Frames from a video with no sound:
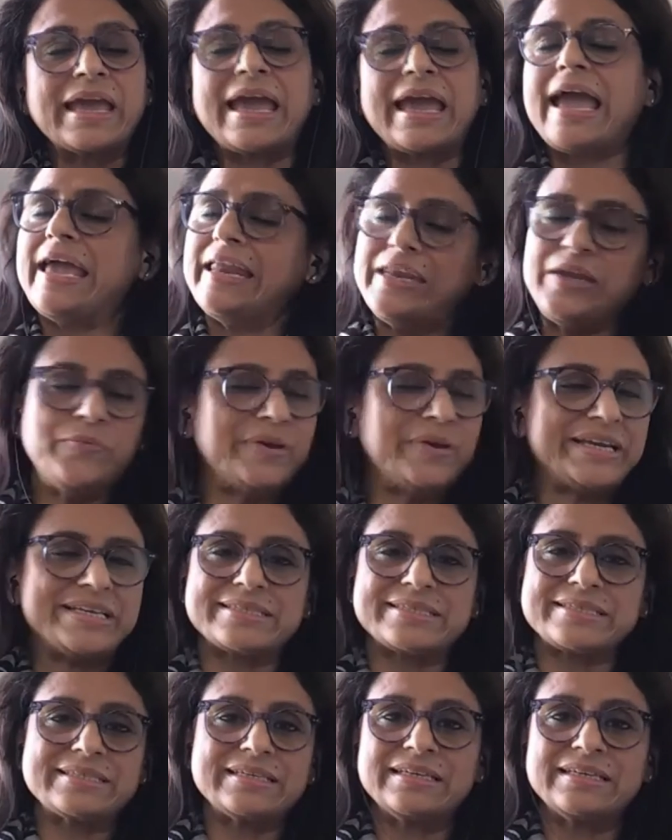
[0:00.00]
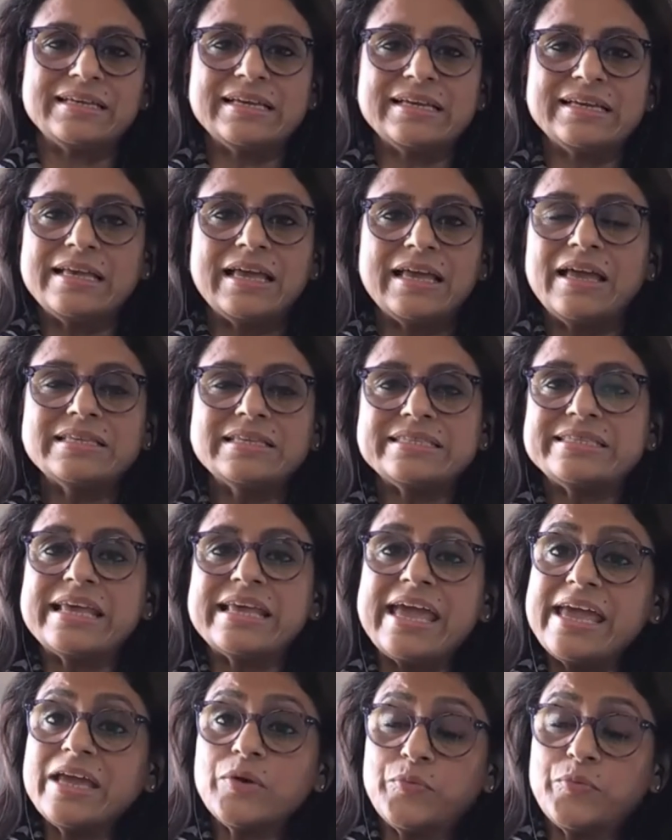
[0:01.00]
Anyways,
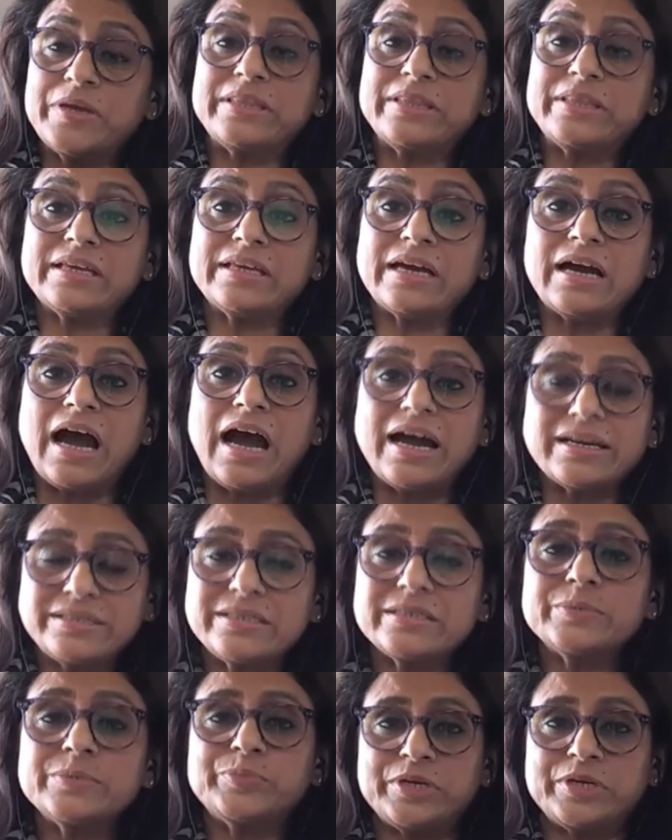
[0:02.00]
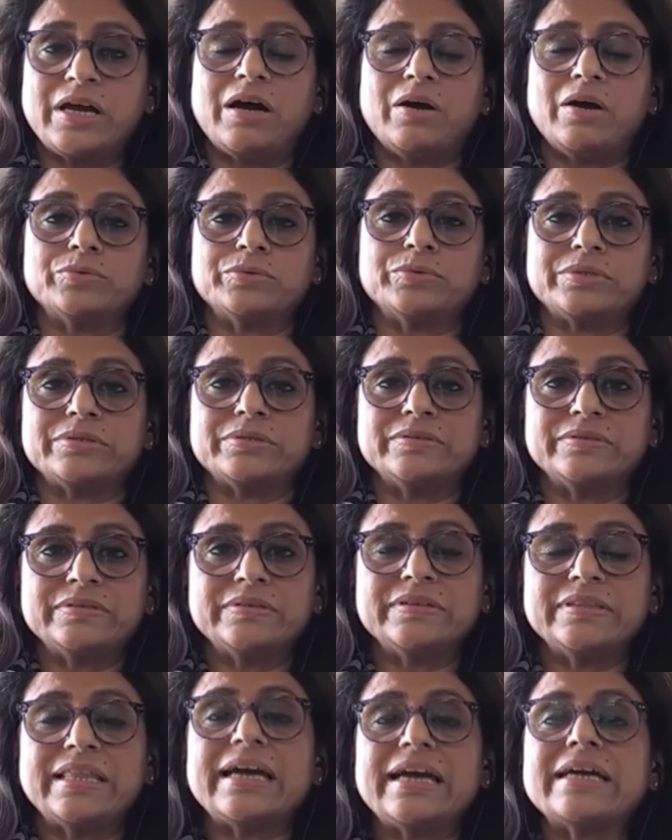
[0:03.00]
saying with utter proud
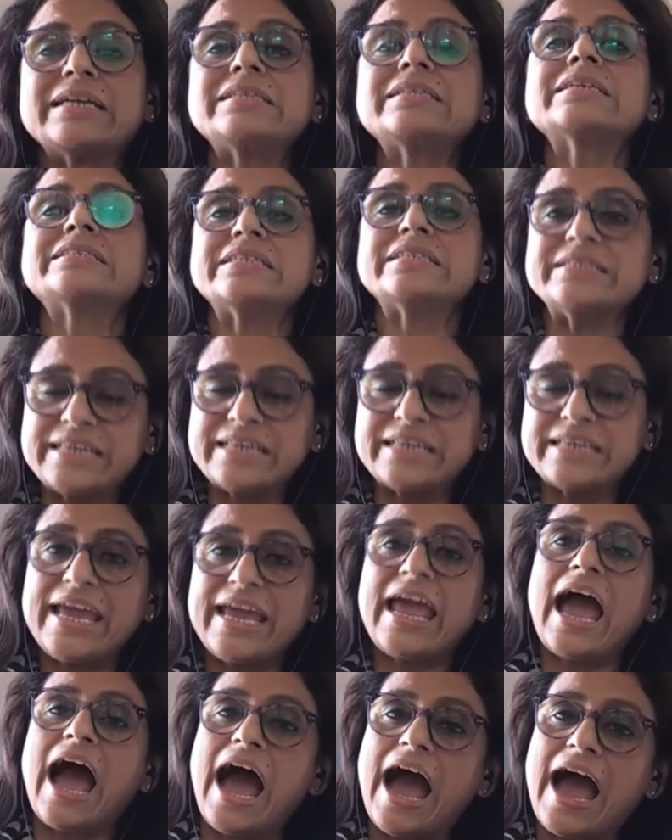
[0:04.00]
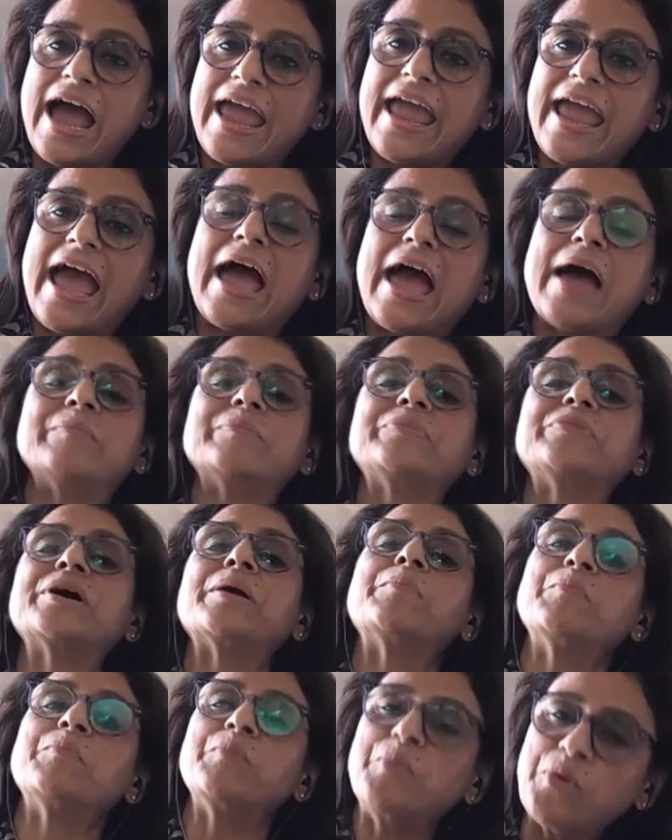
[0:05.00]
that today I am
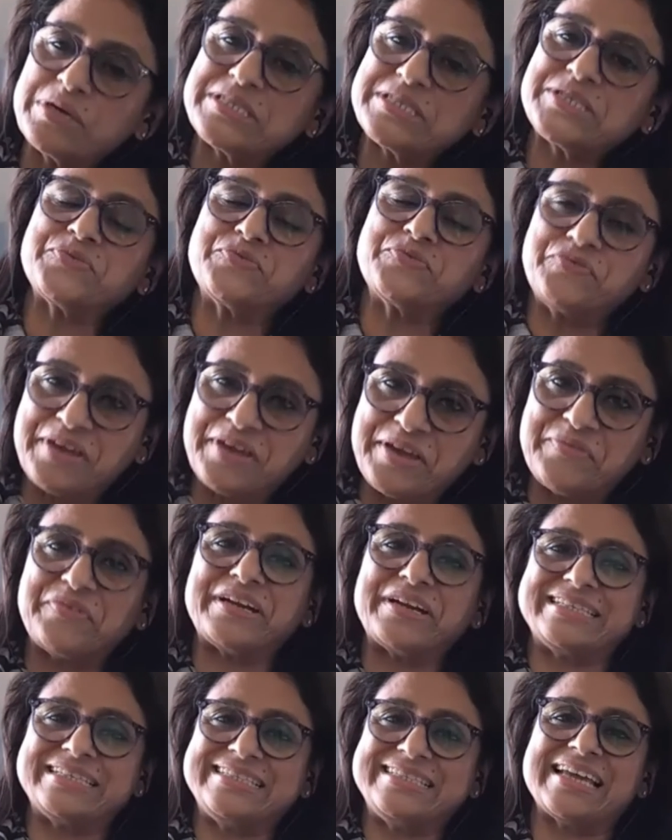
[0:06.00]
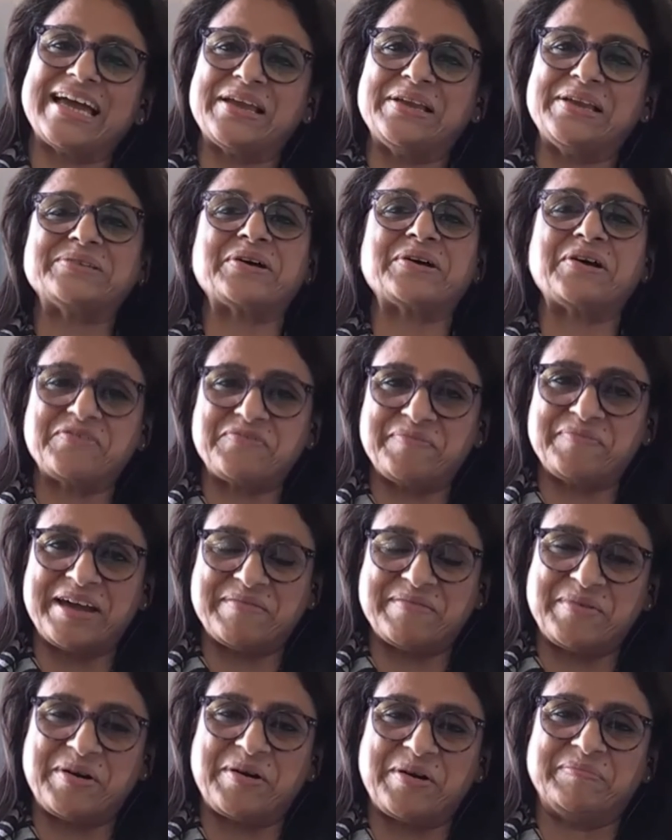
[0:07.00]
the most favorite child of my
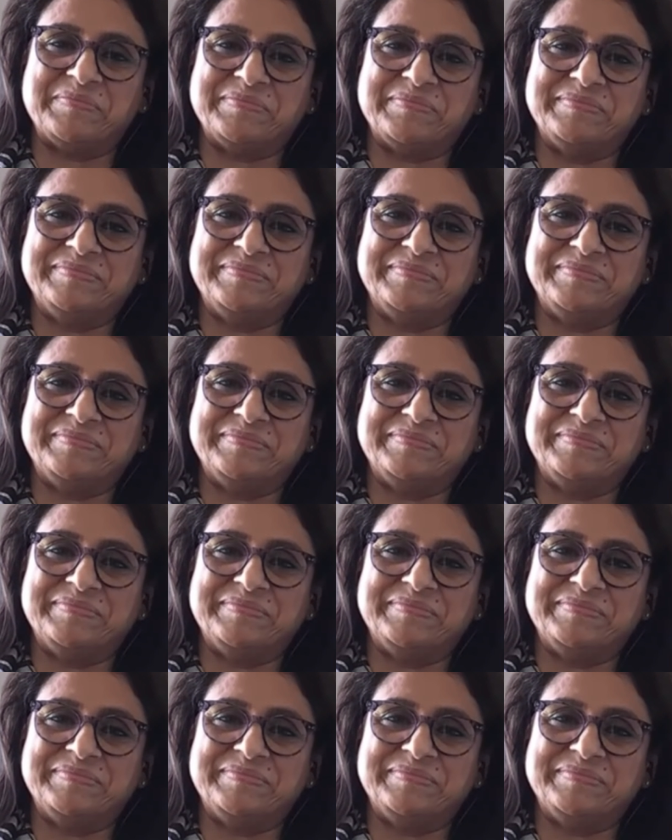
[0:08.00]
mom.